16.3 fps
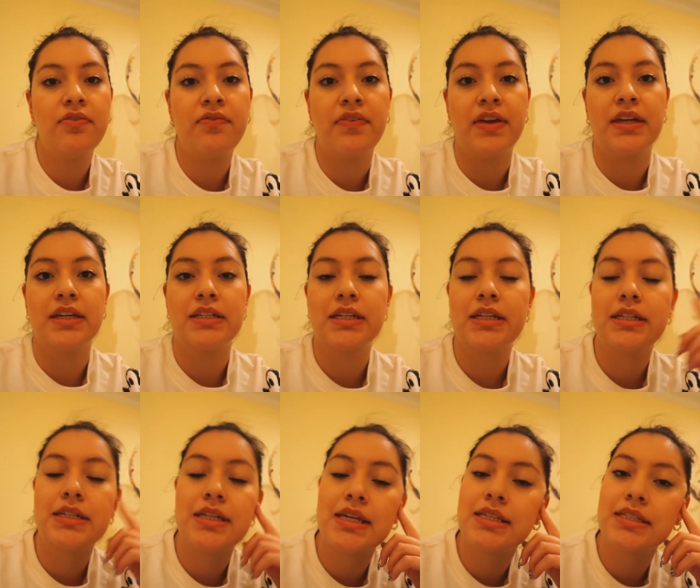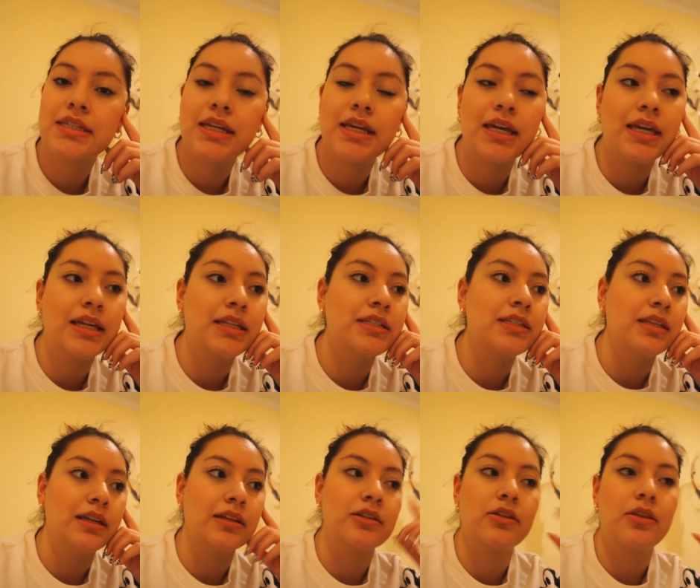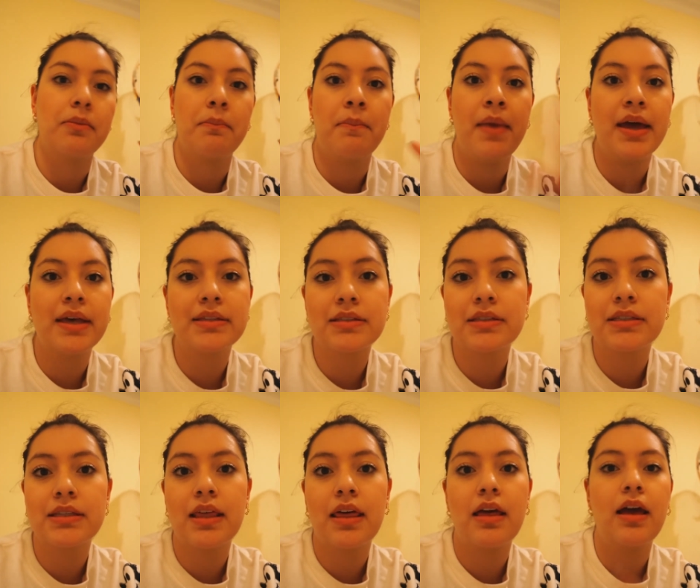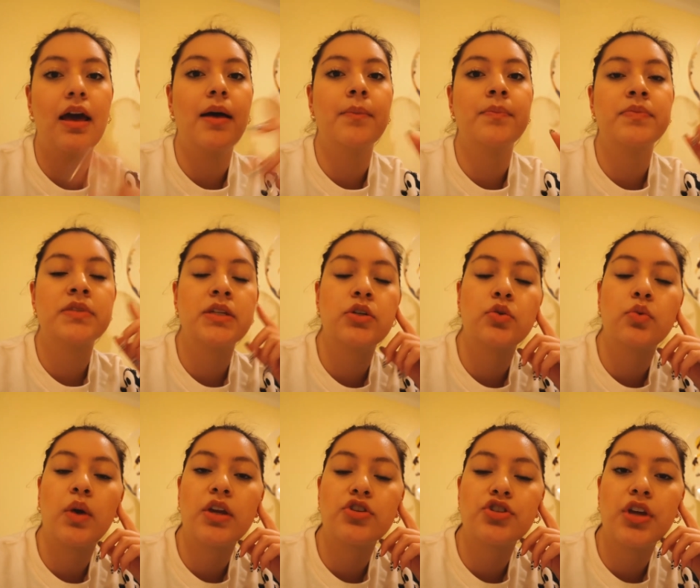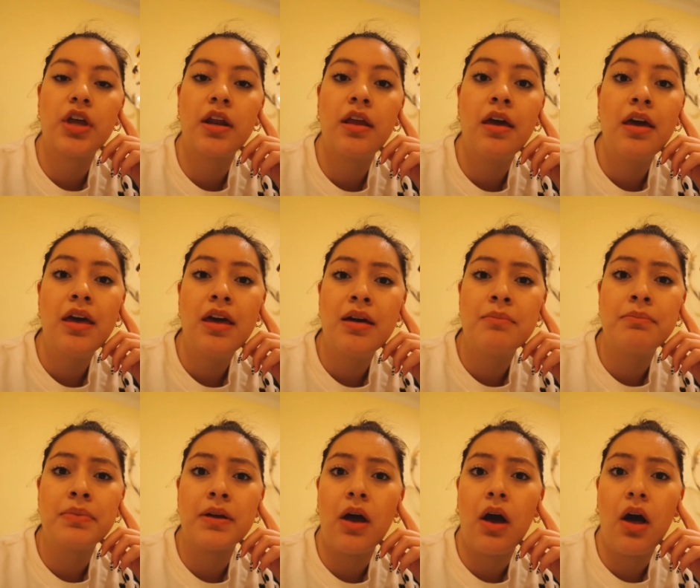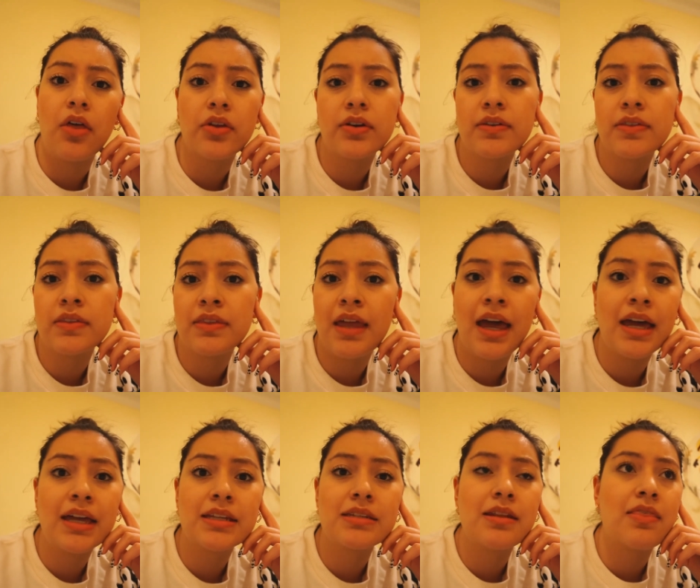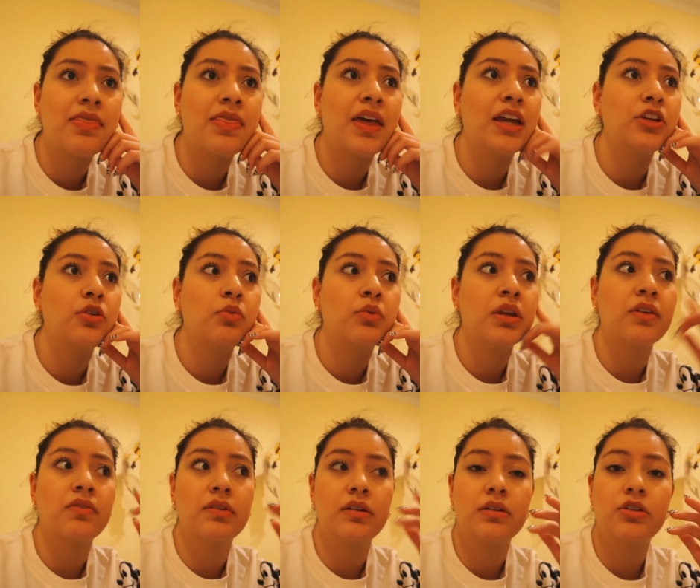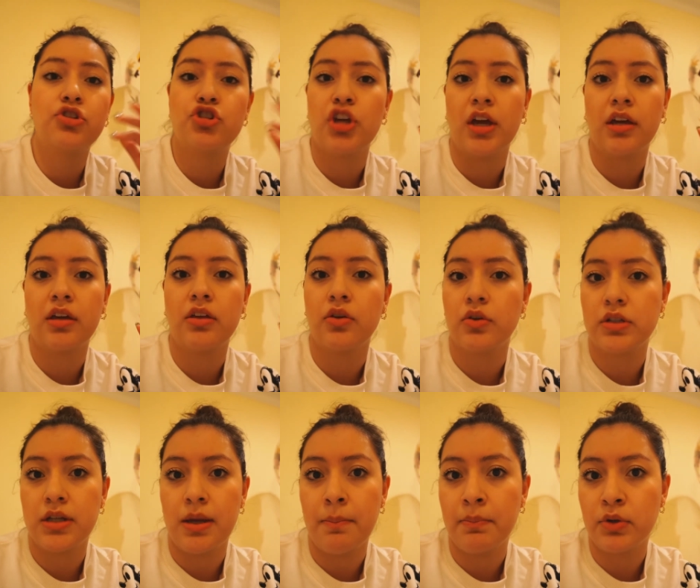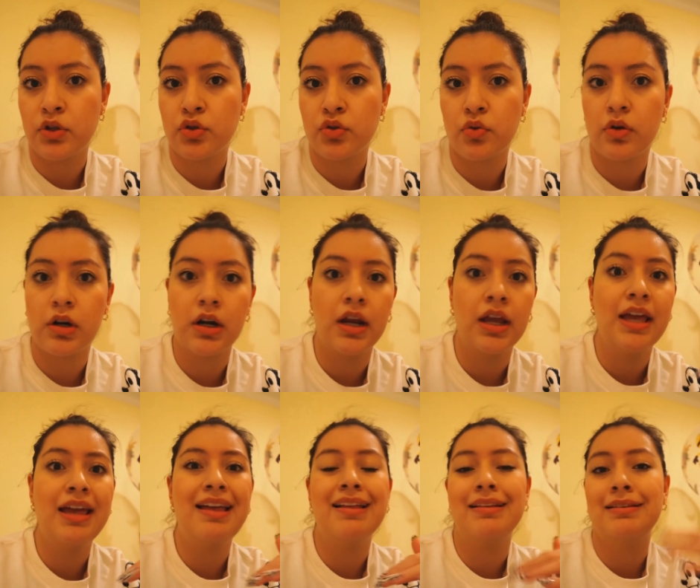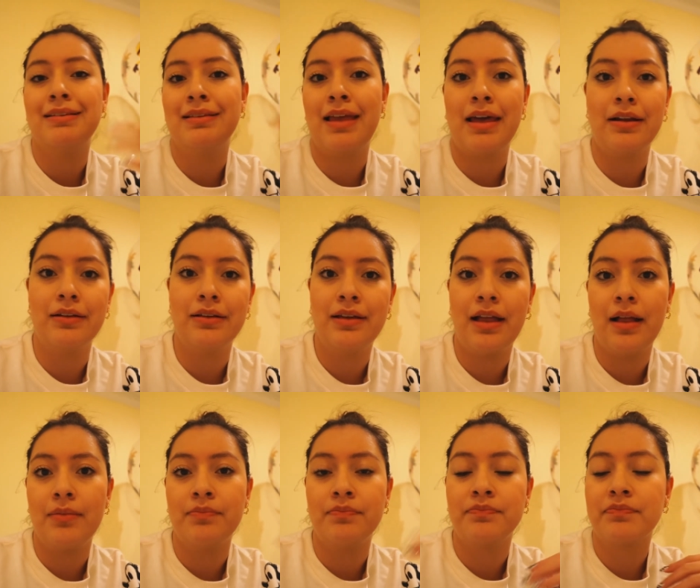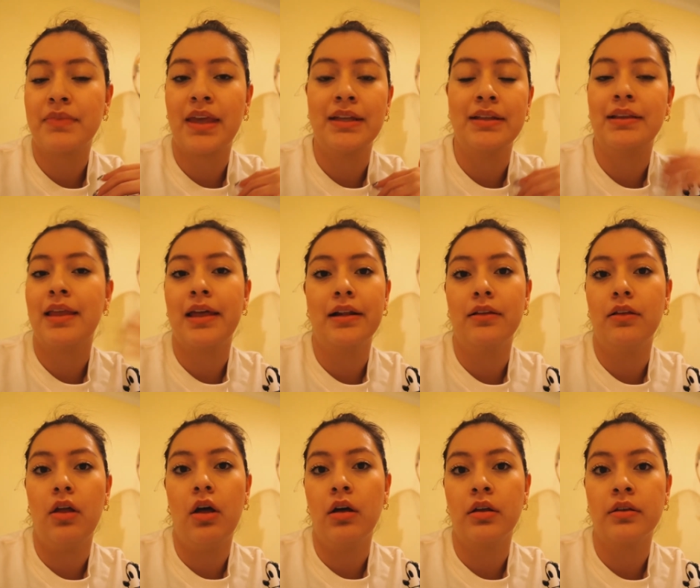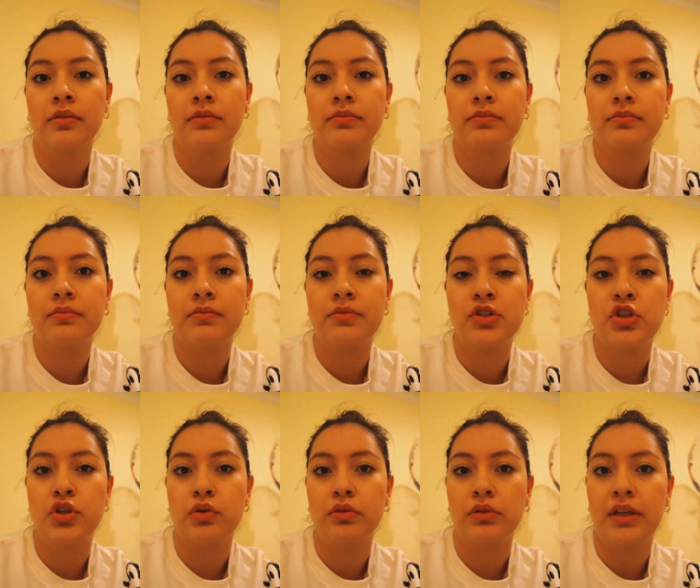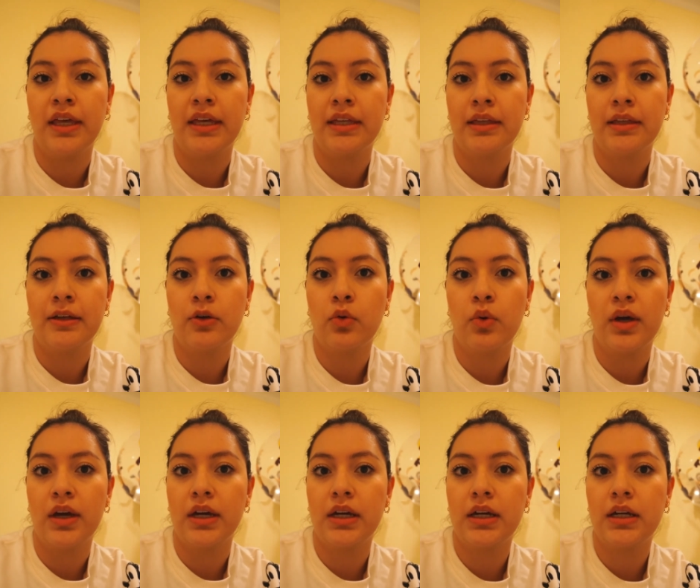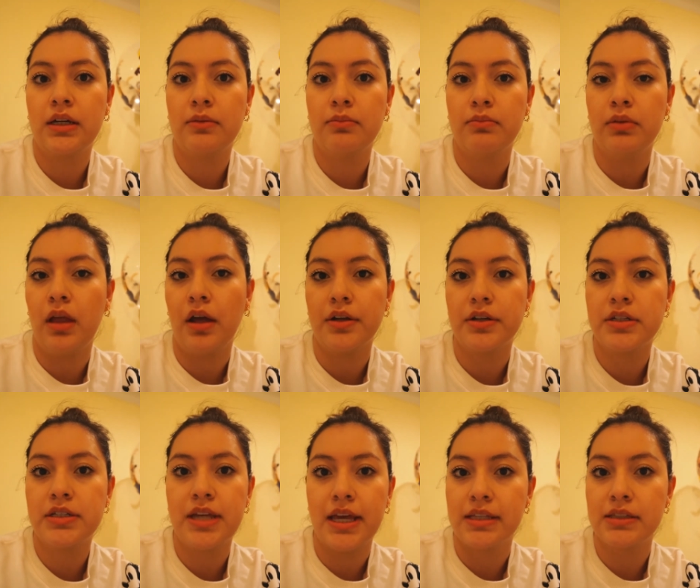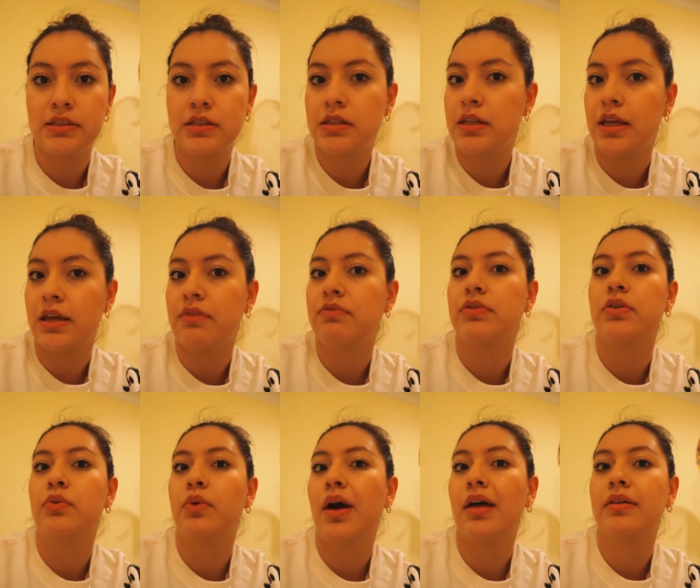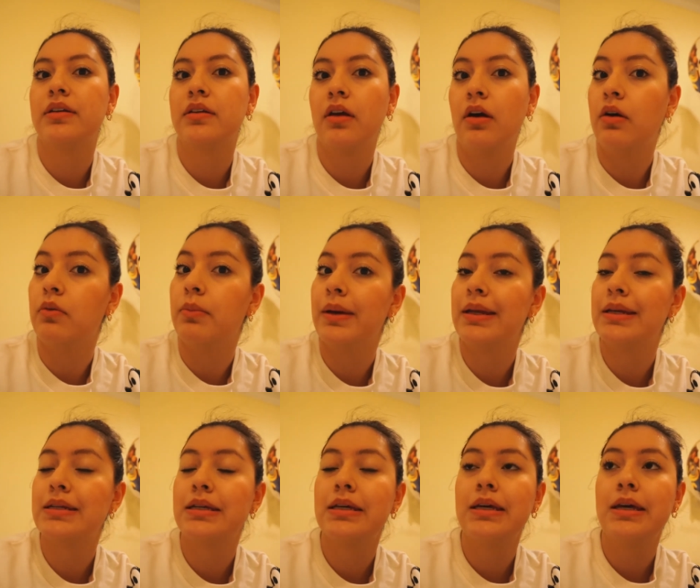feet distance and the masks um, situation but other than that they don't even check your temperature let um, and let alone do like a quick blood test if you had COVID